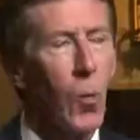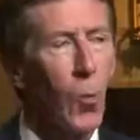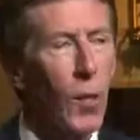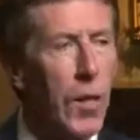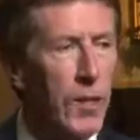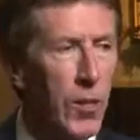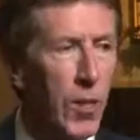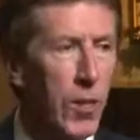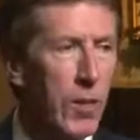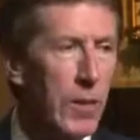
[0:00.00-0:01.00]
When I
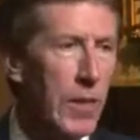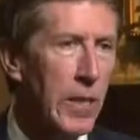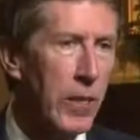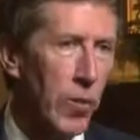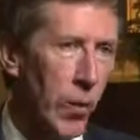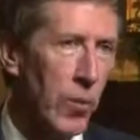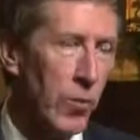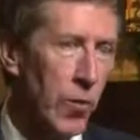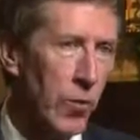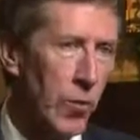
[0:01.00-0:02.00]
saw the
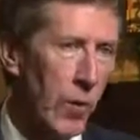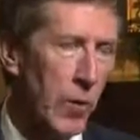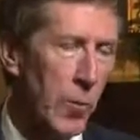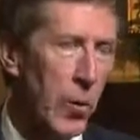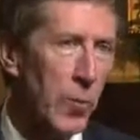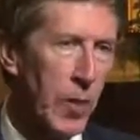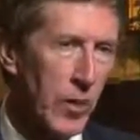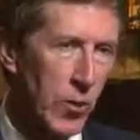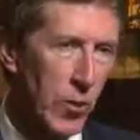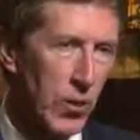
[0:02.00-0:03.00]
12-year-old Trayvon Martin
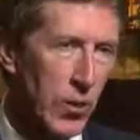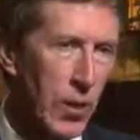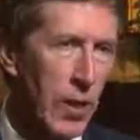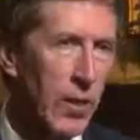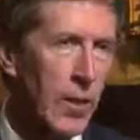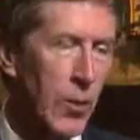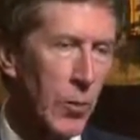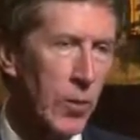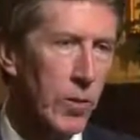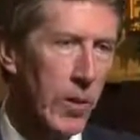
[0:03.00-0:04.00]
picture and the
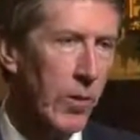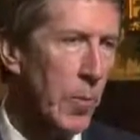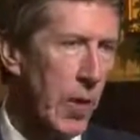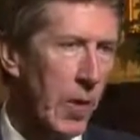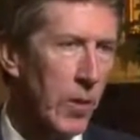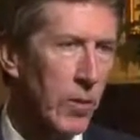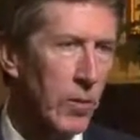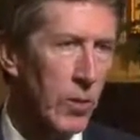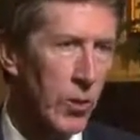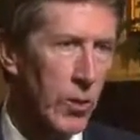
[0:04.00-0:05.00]

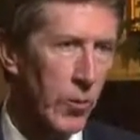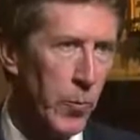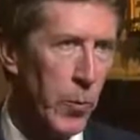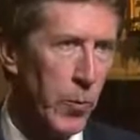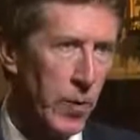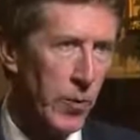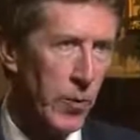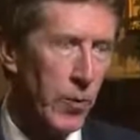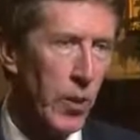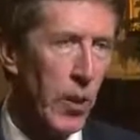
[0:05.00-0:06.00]
270-pound George Zimmerman
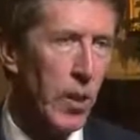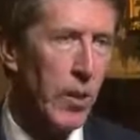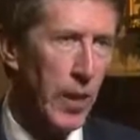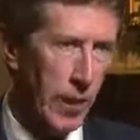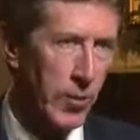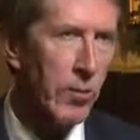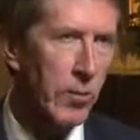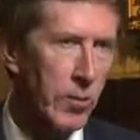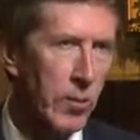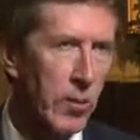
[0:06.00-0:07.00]
picture, yes,
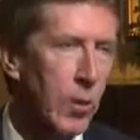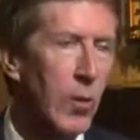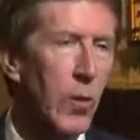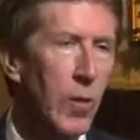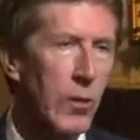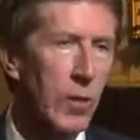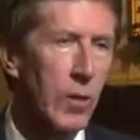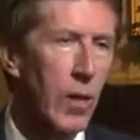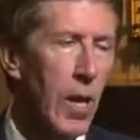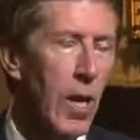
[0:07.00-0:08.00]
no
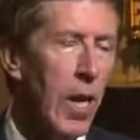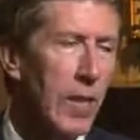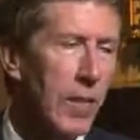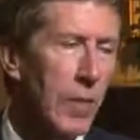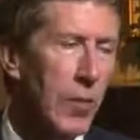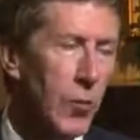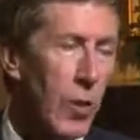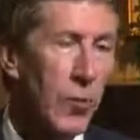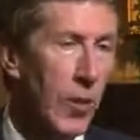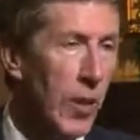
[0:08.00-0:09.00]
question. And
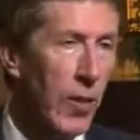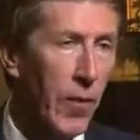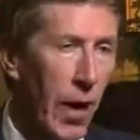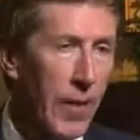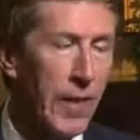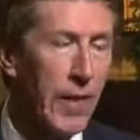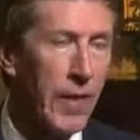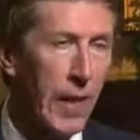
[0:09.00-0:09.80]
strangely enough, I think